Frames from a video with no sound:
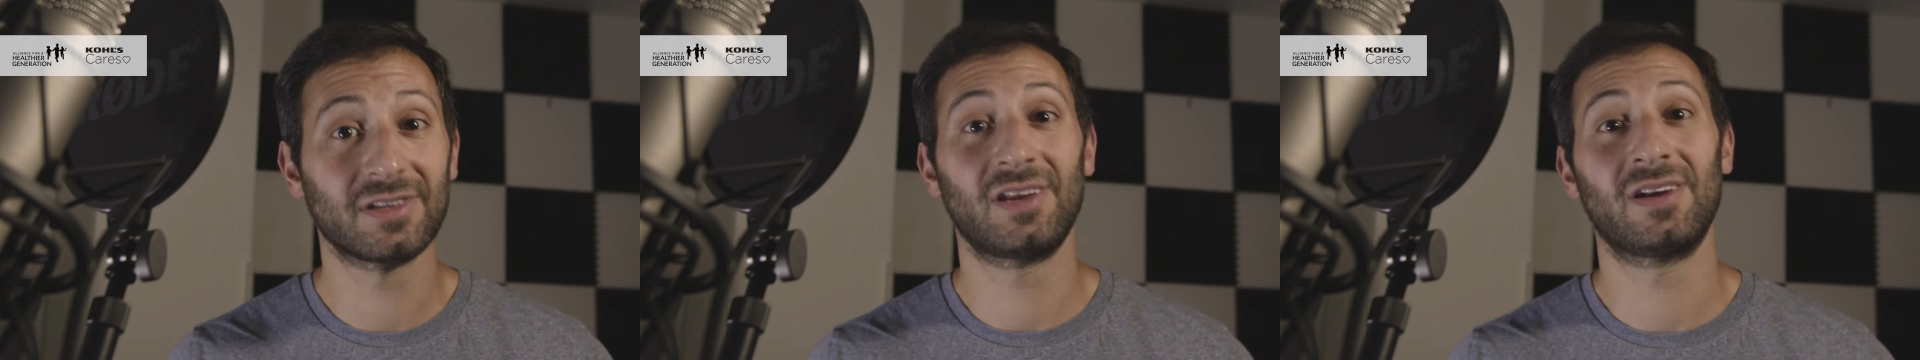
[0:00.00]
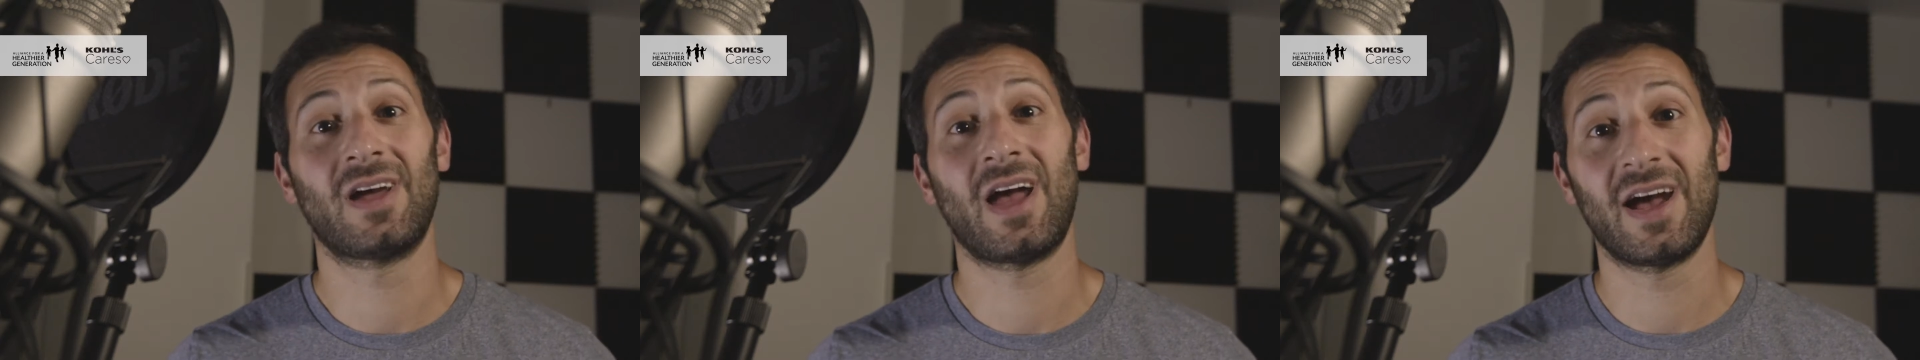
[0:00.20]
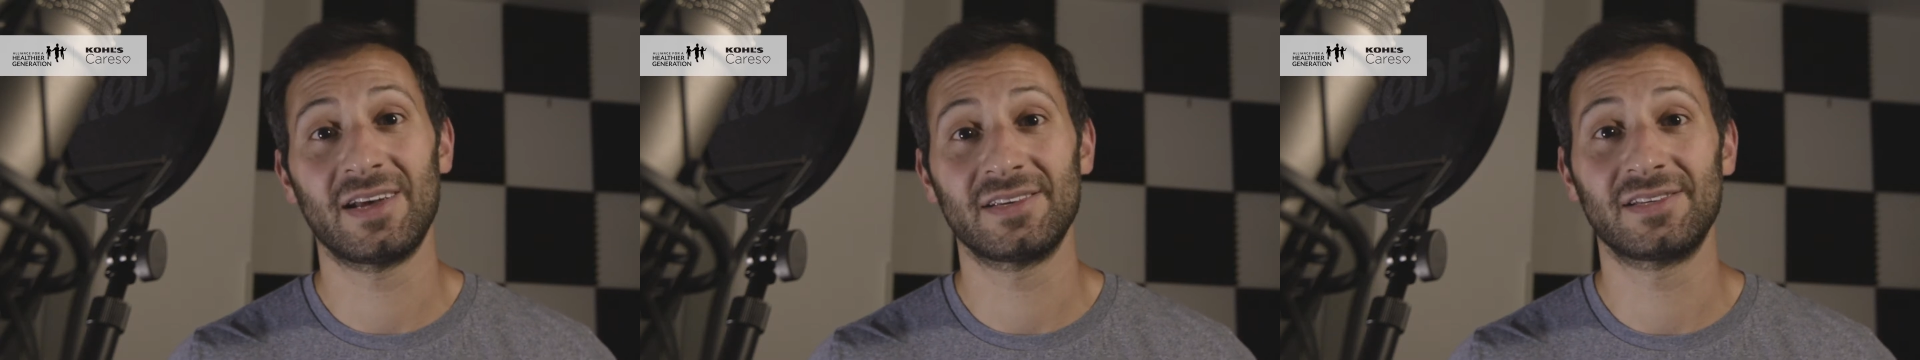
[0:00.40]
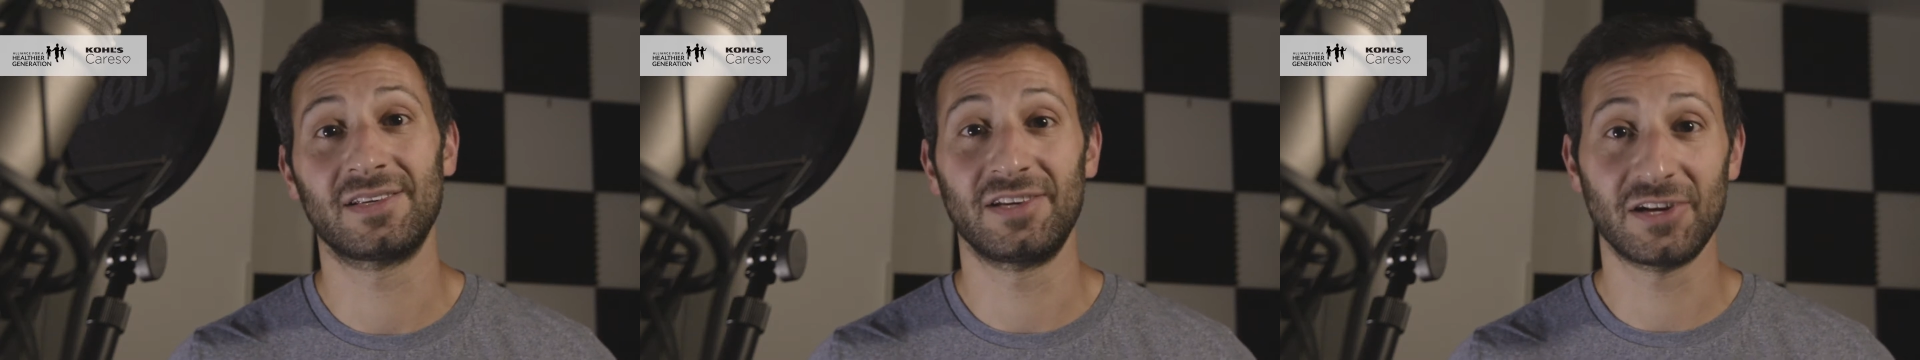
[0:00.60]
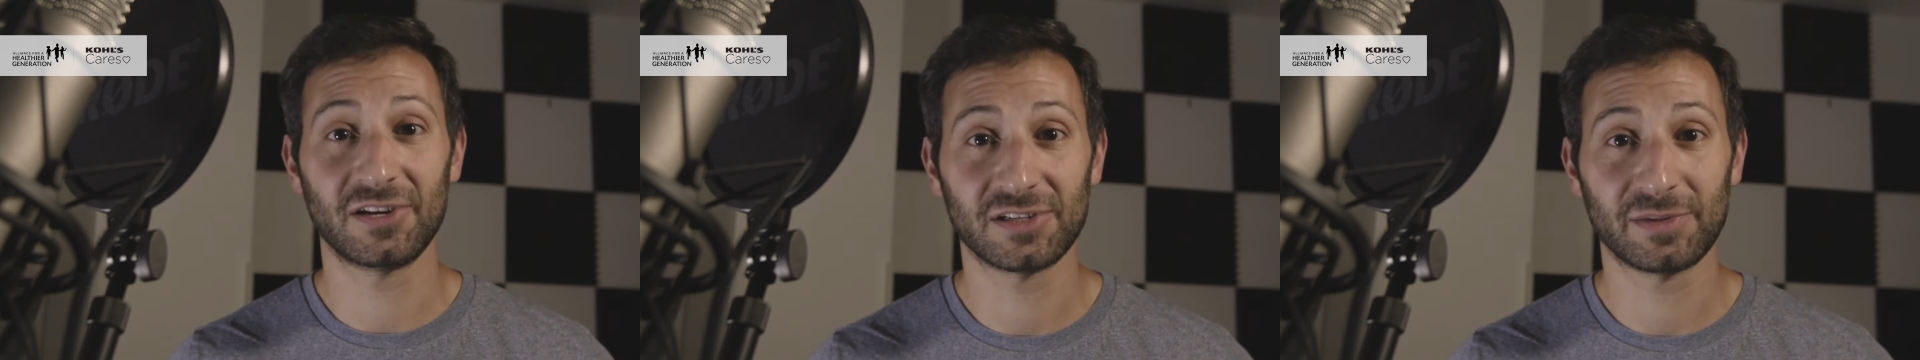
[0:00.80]
than it has in
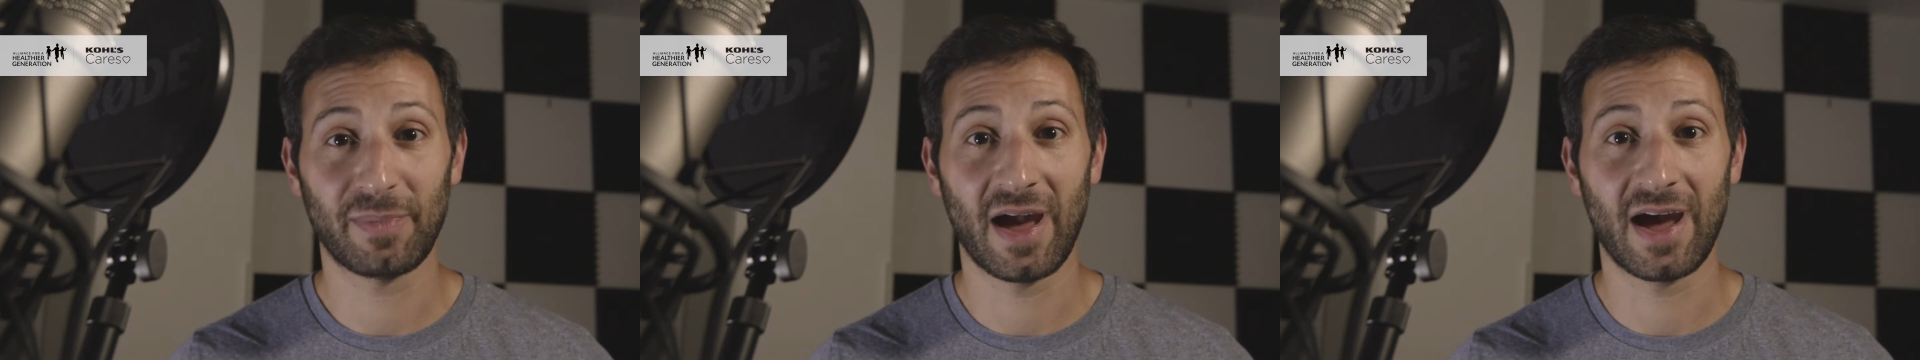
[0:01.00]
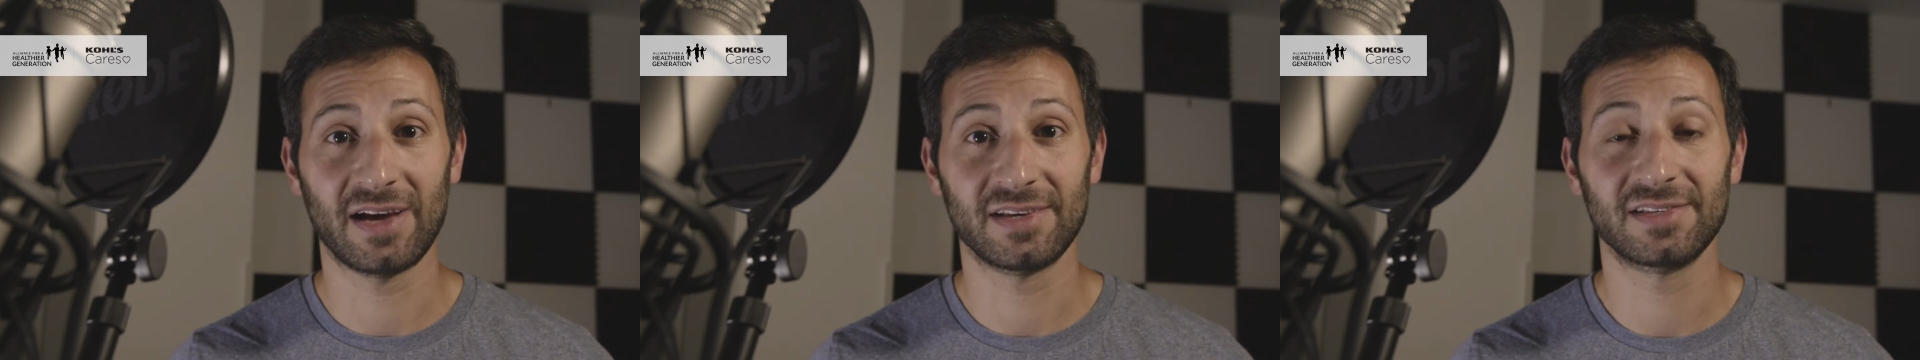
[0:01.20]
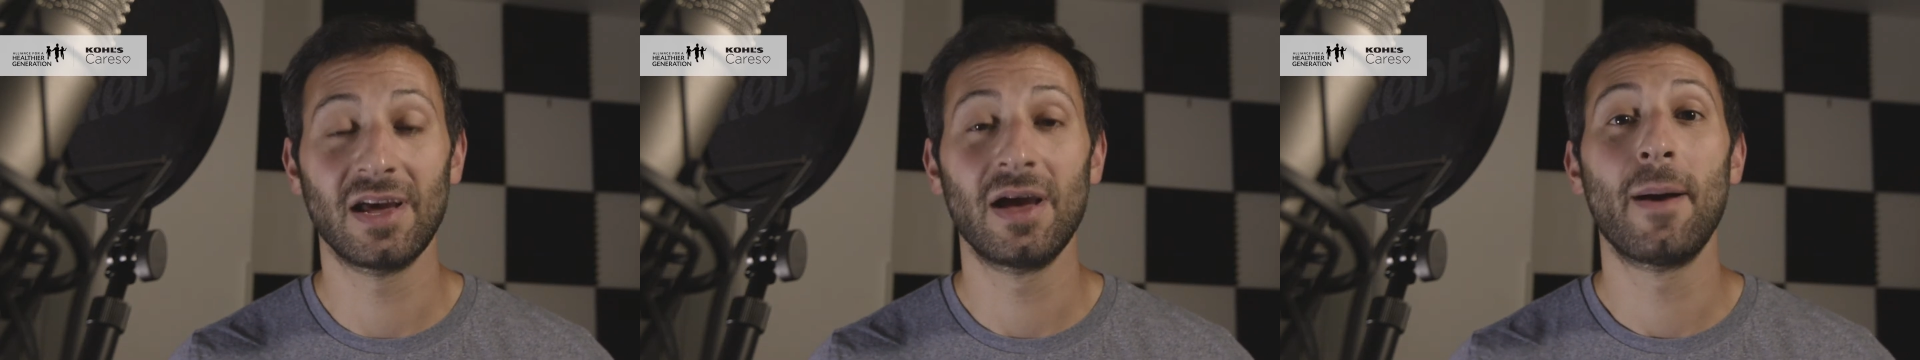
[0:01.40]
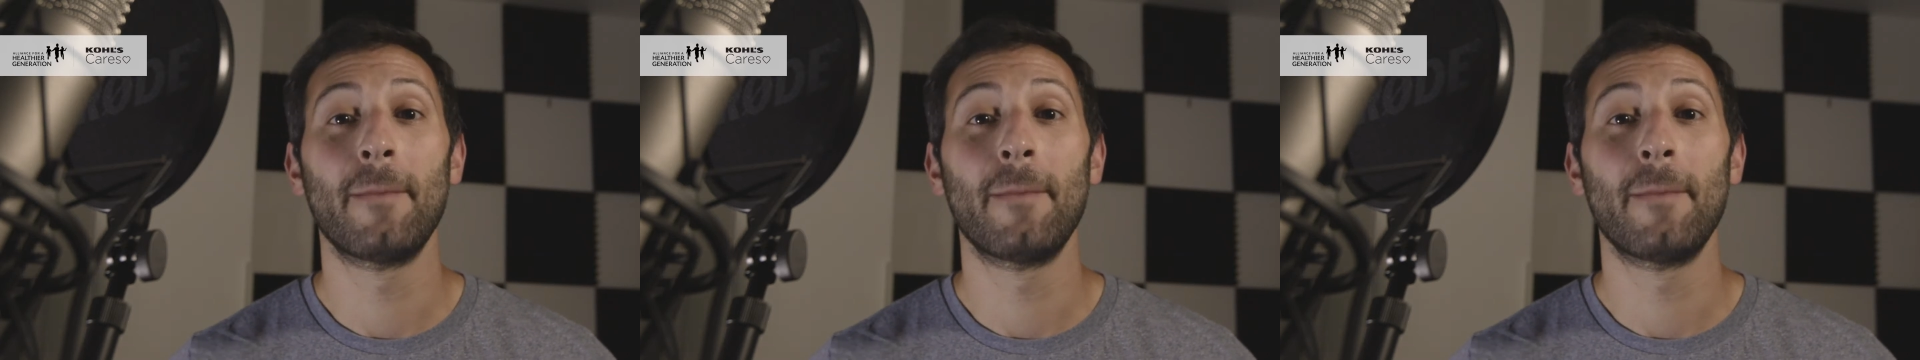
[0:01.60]
years past,